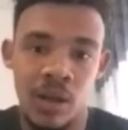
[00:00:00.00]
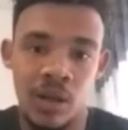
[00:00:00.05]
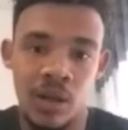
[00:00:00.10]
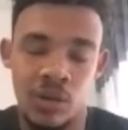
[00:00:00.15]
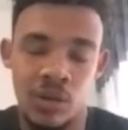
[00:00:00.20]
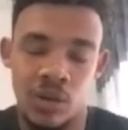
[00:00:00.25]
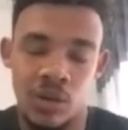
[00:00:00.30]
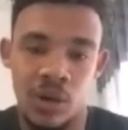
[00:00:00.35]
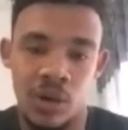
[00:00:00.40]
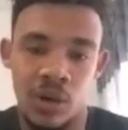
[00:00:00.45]

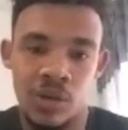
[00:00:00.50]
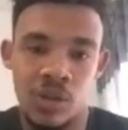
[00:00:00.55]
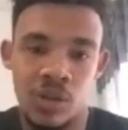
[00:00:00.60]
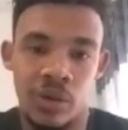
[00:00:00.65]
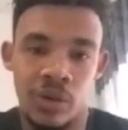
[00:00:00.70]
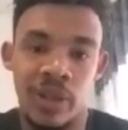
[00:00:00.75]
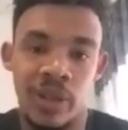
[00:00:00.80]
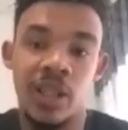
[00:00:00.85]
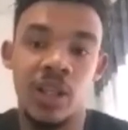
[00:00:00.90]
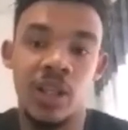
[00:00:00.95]
you know.
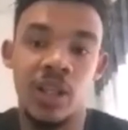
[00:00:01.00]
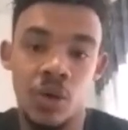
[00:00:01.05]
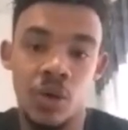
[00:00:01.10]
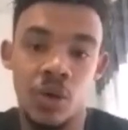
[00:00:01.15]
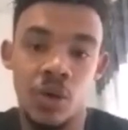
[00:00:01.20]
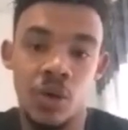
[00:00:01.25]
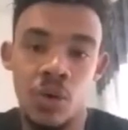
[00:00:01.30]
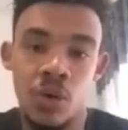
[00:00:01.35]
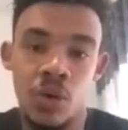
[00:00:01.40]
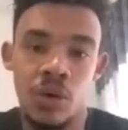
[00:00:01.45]
So he
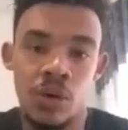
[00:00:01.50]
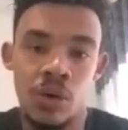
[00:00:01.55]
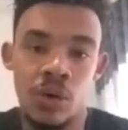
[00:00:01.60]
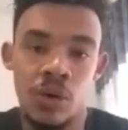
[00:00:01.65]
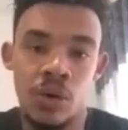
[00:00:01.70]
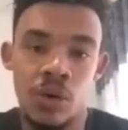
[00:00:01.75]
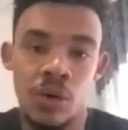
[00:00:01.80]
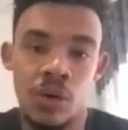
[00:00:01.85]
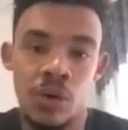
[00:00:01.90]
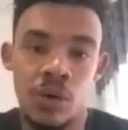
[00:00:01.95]
knew,
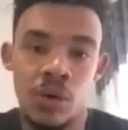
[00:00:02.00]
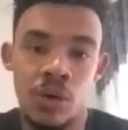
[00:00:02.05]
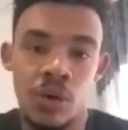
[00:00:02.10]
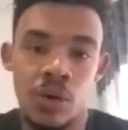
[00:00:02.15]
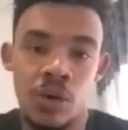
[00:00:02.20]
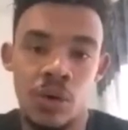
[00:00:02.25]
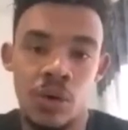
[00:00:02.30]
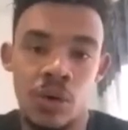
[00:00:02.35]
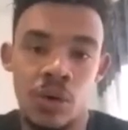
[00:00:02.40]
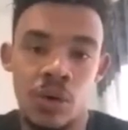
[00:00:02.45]
you know, that
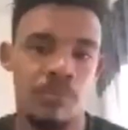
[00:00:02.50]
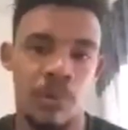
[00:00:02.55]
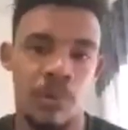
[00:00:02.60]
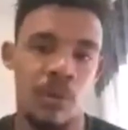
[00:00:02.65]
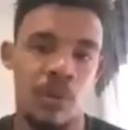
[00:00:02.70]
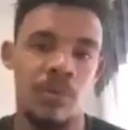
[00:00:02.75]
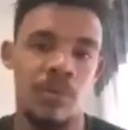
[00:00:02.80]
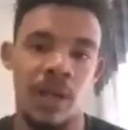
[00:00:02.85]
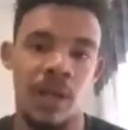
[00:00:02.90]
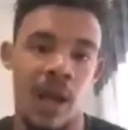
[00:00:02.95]
he
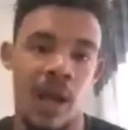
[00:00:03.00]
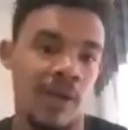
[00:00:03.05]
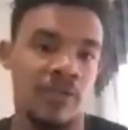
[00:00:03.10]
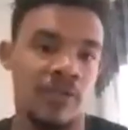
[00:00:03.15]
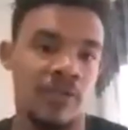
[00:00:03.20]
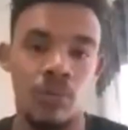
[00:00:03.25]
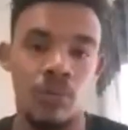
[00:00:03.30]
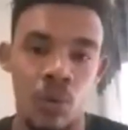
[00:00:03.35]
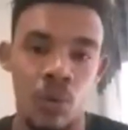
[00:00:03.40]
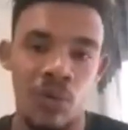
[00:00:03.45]
probably have
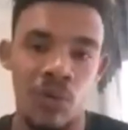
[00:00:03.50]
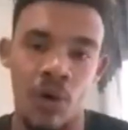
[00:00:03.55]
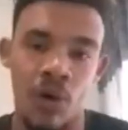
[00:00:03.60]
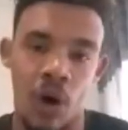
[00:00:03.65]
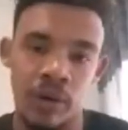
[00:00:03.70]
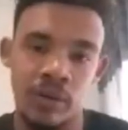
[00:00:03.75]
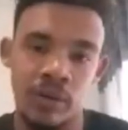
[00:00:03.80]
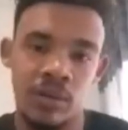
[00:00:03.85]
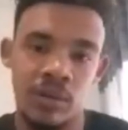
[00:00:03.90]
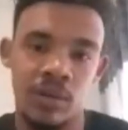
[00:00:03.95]
to move
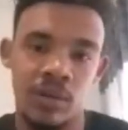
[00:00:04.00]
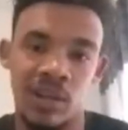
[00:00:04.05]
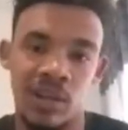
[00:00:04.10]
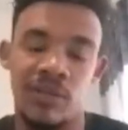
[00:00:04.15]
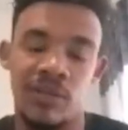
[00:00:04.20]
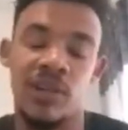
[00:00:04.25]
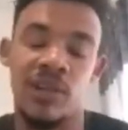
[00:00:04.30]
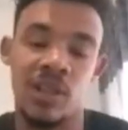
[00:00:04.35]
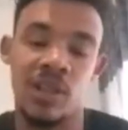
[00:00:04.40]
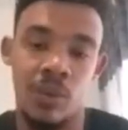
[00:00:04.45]
on if
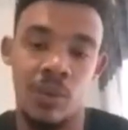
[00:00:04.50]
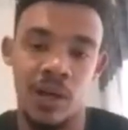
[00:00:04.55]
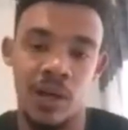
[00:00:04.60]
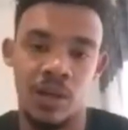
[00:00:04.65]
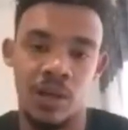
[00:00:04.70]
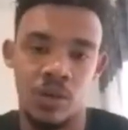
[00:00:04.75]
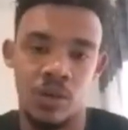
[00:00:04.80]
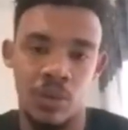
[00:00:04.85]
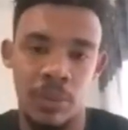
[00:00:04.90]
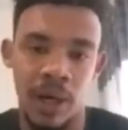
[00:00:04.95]
he still
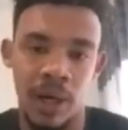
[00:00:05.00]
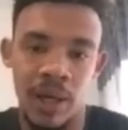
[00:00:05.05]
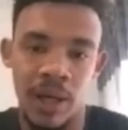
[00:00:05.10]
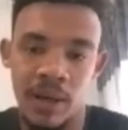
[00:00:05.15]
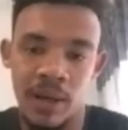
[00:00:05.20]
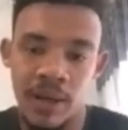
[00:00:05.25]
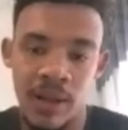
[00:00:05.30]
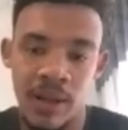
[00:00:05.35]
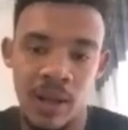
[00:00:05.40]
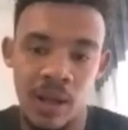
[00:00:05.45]
wanted to play,
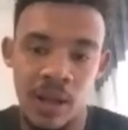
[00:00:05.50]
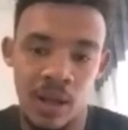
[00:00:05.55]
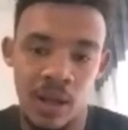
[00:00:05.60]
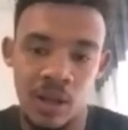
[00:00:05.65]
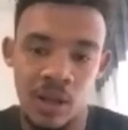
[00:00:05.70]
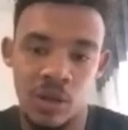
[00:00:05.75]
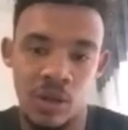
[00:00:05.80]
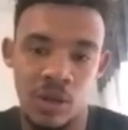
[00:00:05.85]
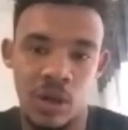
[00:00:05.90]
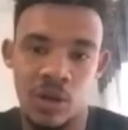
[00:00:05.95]

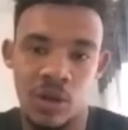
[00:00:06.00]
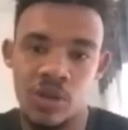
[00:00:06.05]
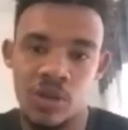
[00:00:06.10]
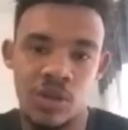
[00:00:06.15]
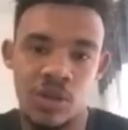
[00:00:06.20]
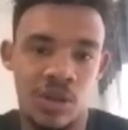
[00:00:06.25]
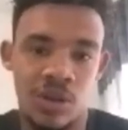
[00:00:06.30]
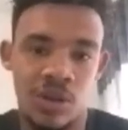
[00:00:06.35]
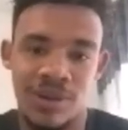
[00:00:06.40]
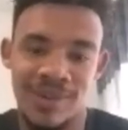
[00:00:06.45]
you know.
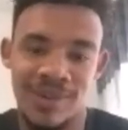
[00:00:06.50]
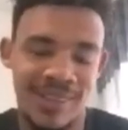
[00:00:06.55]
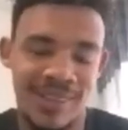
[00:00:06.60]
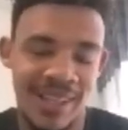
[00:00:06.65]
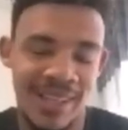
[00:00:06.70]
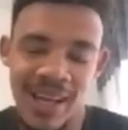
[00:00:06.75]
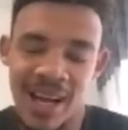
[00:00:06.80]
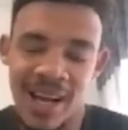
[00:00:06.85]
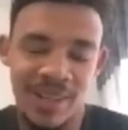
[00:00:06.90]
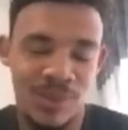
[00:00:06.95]
So
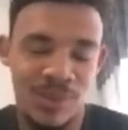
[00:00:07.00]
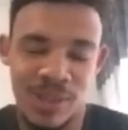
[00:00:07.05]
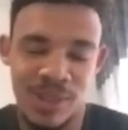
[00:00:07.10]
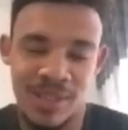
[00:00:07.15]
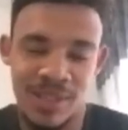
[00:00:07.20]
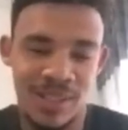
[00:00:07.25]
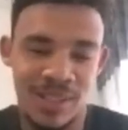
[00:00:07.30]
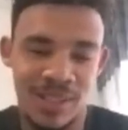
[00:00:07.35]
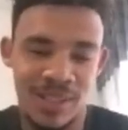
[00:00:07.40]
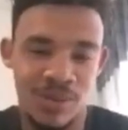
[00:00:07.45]
yeah, it
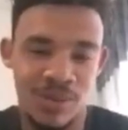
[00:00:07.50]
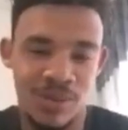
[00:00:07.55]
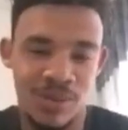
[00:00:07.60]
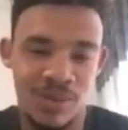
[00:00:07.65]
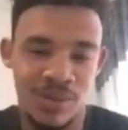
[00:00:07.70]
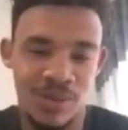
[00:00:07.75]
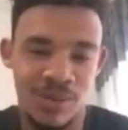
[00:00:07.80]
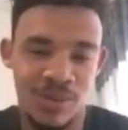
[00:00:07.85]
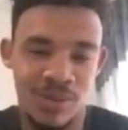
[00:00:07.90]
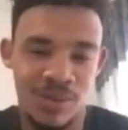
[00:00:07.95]
was it was an
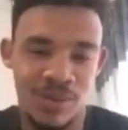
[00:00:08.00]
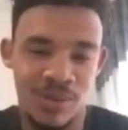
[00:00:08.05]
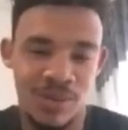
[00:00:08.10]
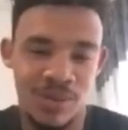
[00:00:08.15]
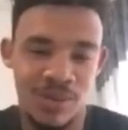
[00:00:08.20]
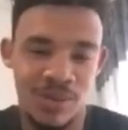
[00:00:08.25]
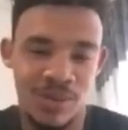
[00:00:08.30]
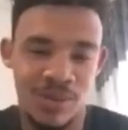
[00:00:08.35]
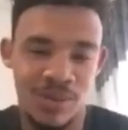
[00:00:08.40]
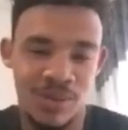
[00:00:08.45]

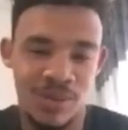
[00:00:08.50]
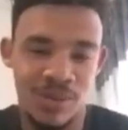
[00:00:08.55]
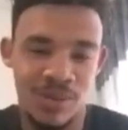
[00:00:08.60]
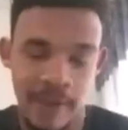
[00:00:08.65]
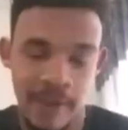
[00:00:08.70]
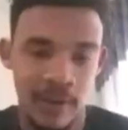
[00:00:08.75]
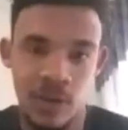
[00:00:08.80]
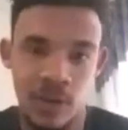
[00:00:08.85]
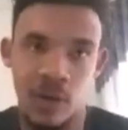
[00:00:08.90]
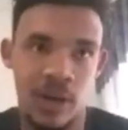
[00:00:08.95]
amazing,
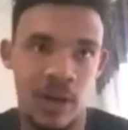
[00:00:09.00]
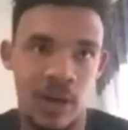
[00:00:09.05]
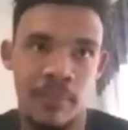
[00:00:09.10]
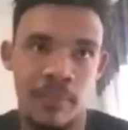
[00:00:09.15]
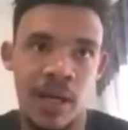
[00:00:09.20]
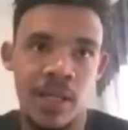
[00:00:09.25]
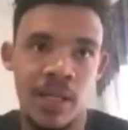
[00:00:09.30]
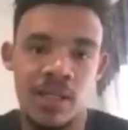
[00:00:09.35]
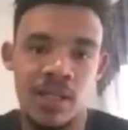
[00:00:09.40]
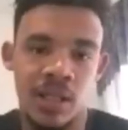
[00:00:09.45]
you know, an
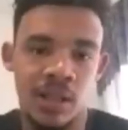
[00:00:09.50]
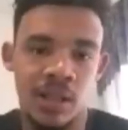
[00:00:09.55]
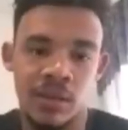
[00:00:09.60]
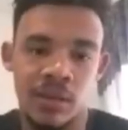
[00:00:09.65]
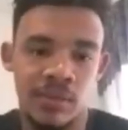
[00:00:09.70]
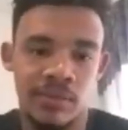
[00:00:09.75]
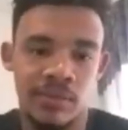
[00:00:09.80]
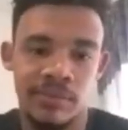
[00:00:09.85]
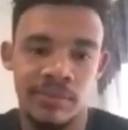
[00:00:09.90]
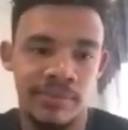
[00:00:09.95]

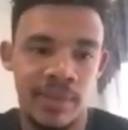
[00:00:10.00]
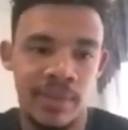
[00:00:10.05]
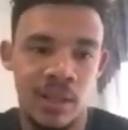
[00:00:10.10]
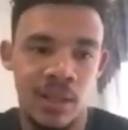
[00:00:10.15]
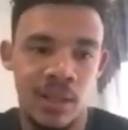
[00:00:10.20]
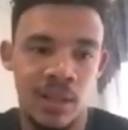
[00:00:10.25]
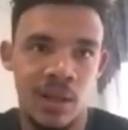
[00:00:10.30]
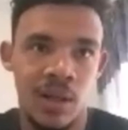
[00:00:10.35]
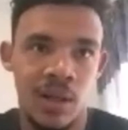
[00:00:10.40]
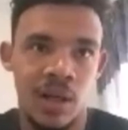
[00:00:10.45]
amazing
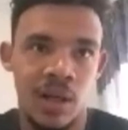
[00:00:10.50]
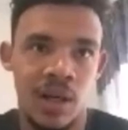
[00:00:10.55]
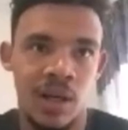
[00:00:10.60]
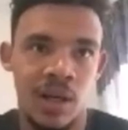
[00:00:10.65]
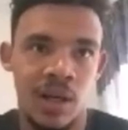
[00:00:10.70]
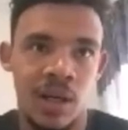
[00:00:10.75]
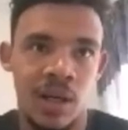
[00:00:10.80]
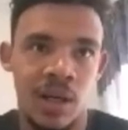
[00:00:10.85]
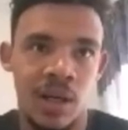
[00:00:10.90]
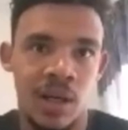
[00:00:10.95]

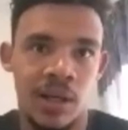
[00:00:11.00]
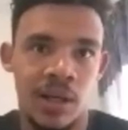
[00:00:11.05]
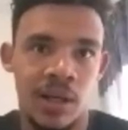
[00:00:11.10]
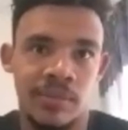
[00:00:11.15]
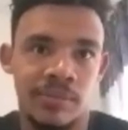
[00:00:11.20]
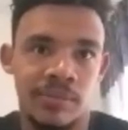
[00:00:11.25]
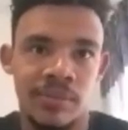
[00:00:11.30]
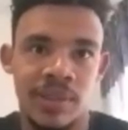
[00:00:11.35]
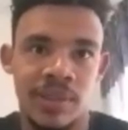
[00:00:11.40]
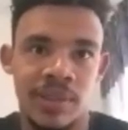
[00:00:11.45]
uh,
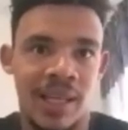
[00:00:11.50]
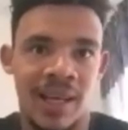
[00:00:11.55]
so uh,